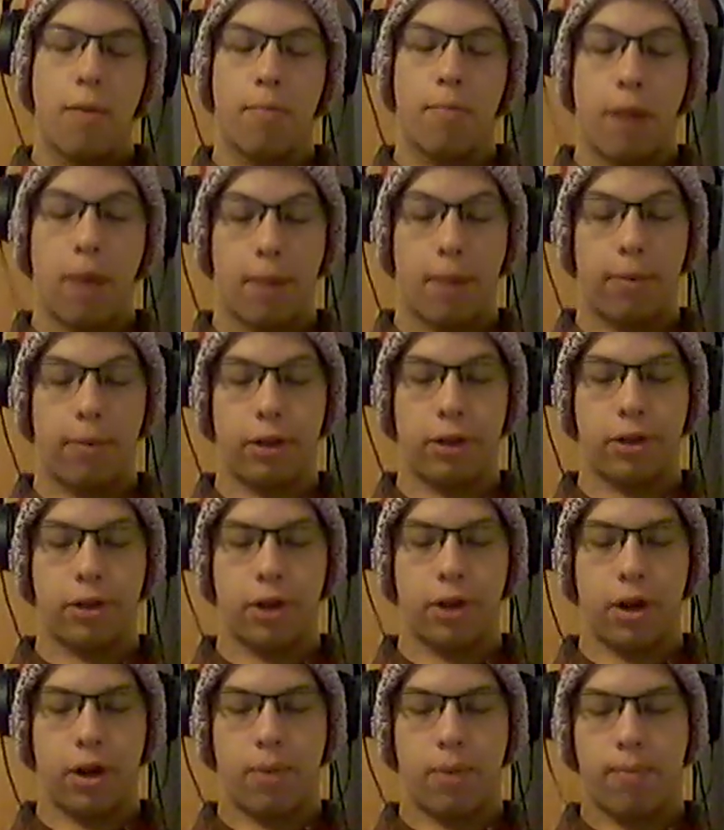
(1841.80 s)

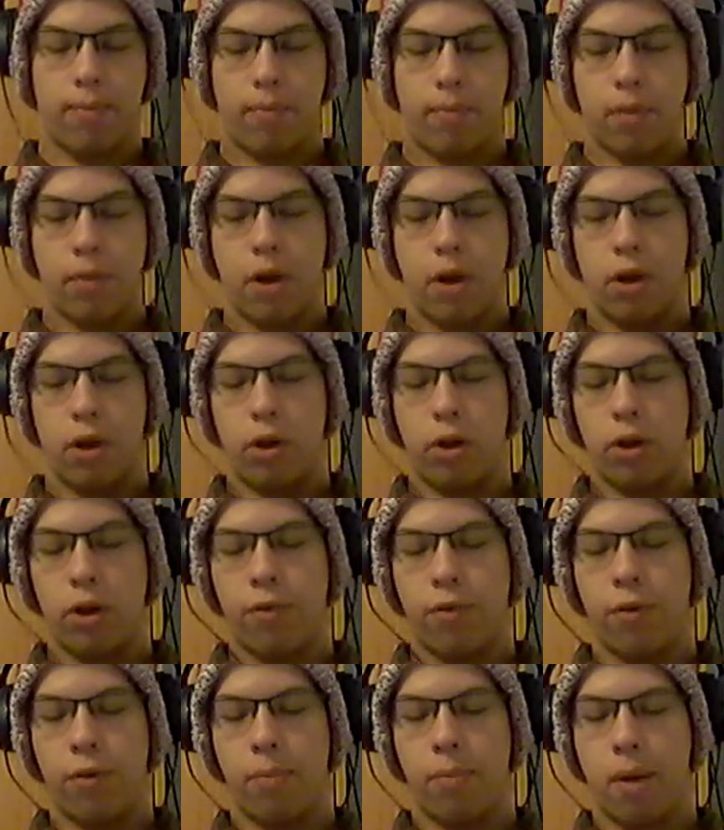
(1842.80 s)
Publisher.
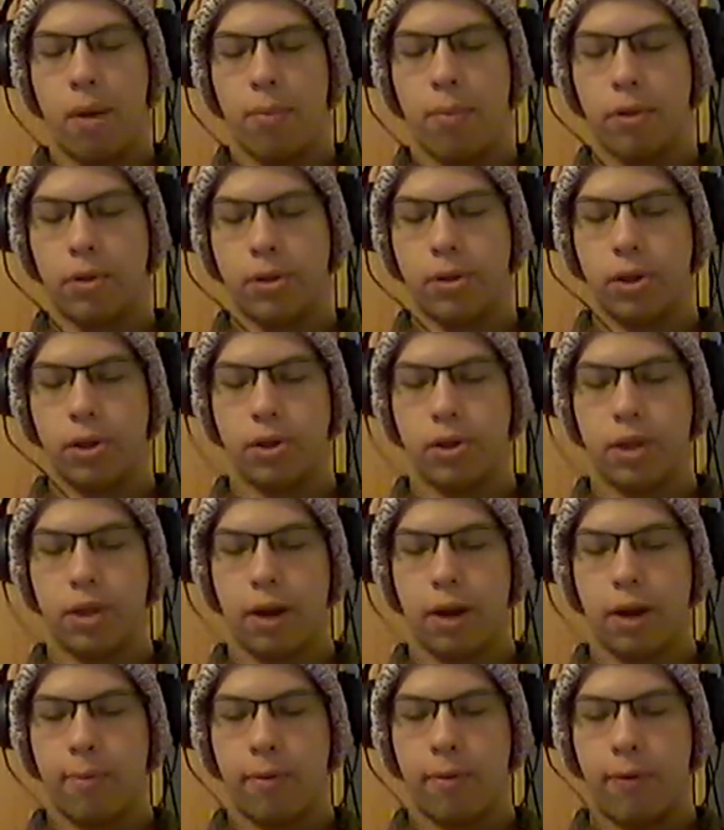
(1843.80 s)
Look for publishers
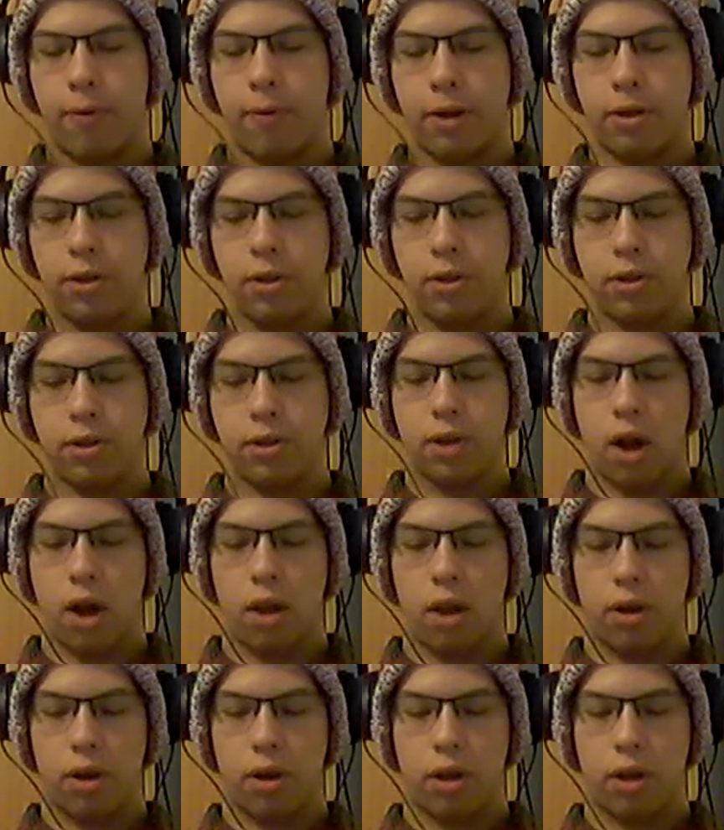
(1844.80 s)
that are professional
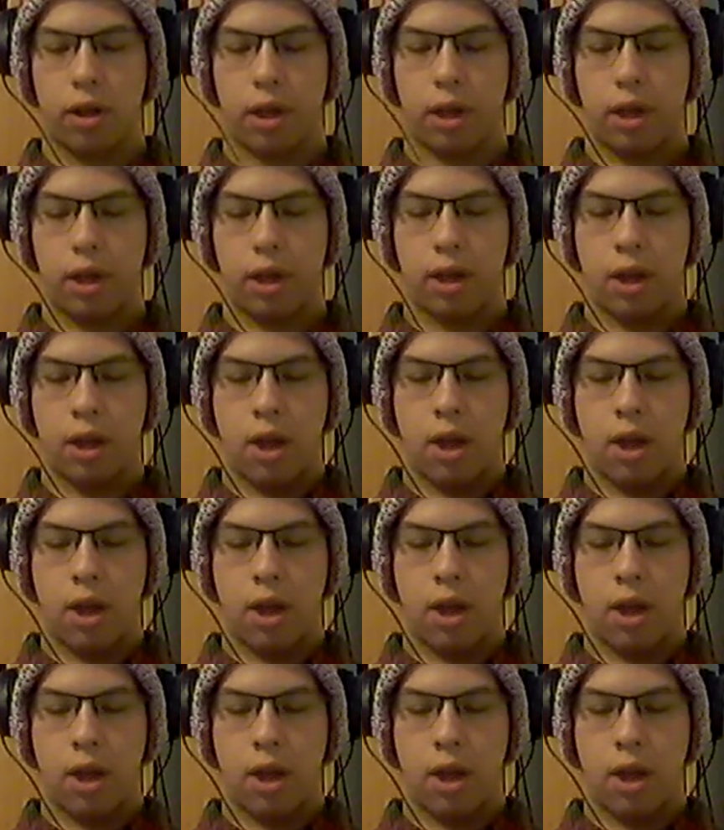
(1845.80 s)
scholarly